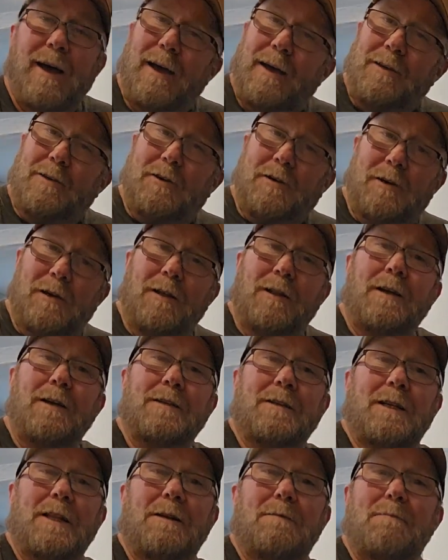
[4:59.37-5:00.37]
And
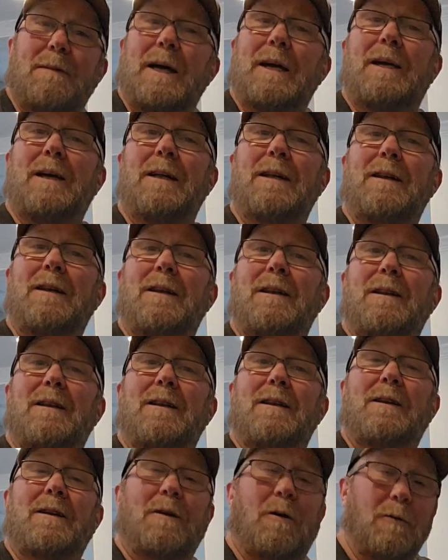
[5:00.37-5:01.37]
chili's in the making
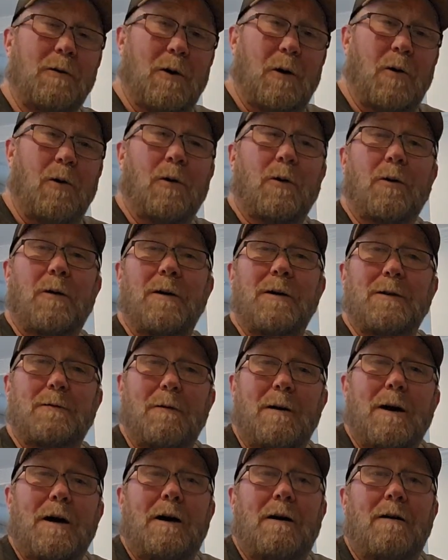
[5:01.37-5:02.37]
on the order as
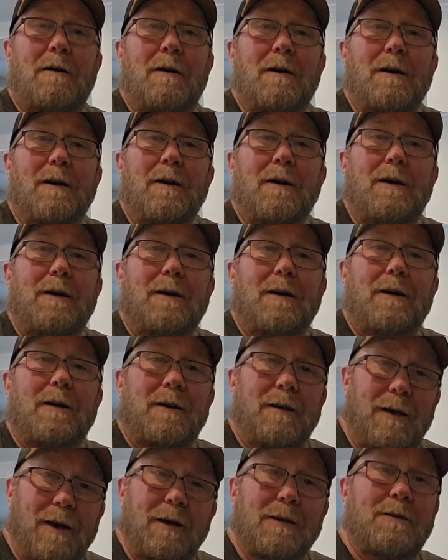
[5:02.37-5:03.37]
well.
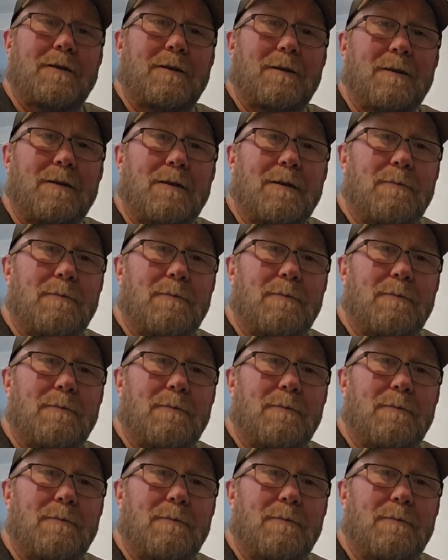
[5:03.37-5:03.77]
Yes, sir.